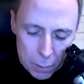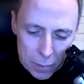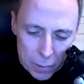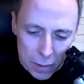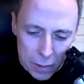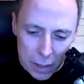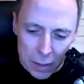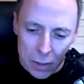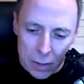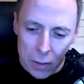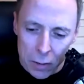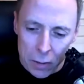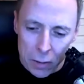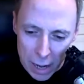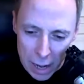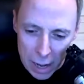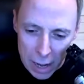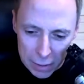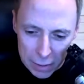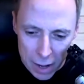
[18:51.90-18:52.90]
say to do
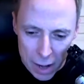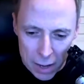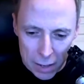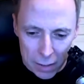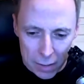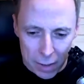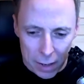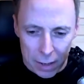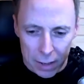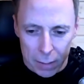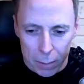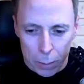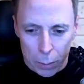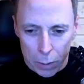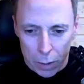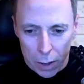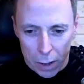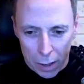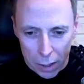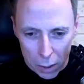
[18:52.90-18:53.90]
less content or
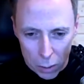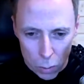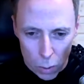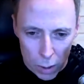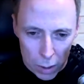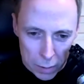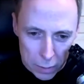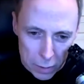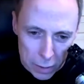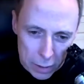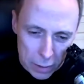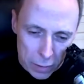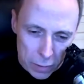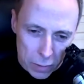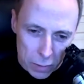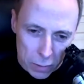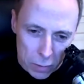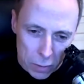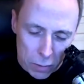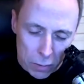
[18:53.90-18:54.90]
higher quality. So
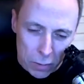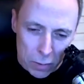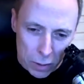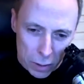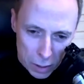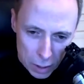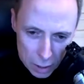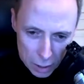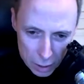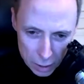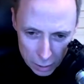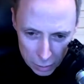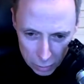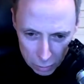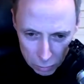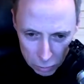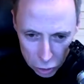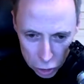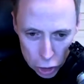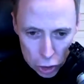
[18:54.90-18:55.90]
don't
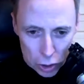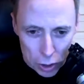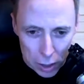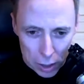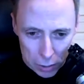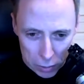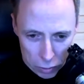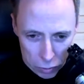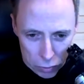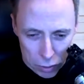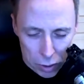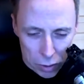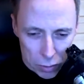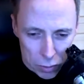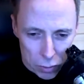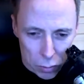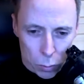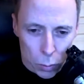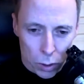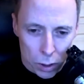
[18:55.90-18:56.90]
churn out
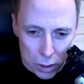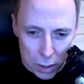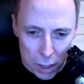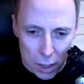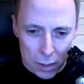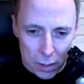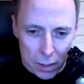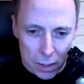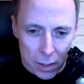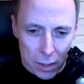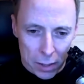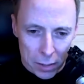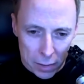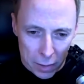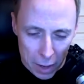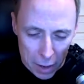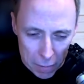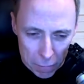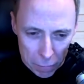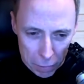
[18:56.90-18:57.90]
300-word articles
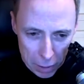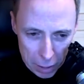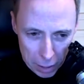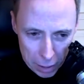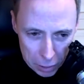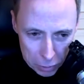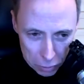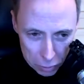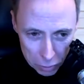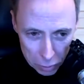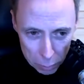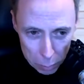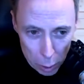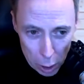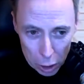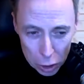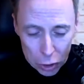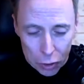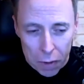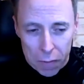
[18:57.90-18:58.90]
and feel you're under
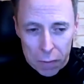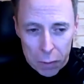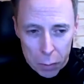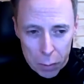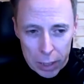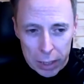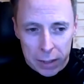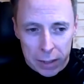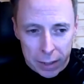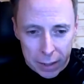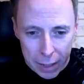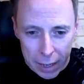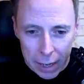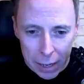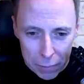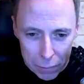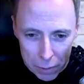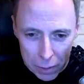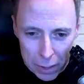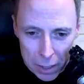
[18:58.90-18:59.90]
pressure every week to
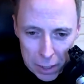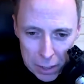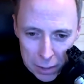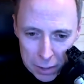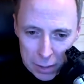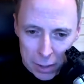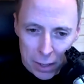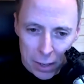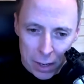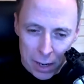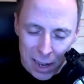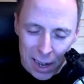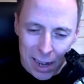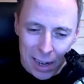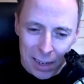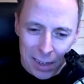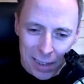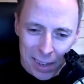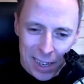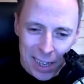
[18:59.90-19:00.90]
deliver an article
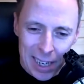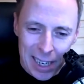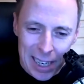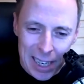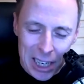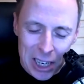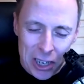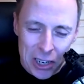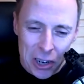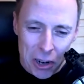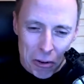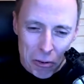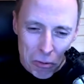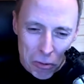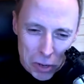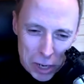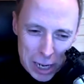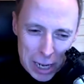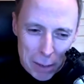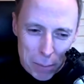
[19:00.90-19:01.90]
and you don't
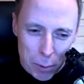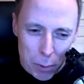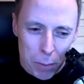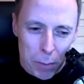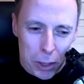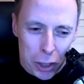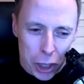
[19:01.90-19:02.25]
really put much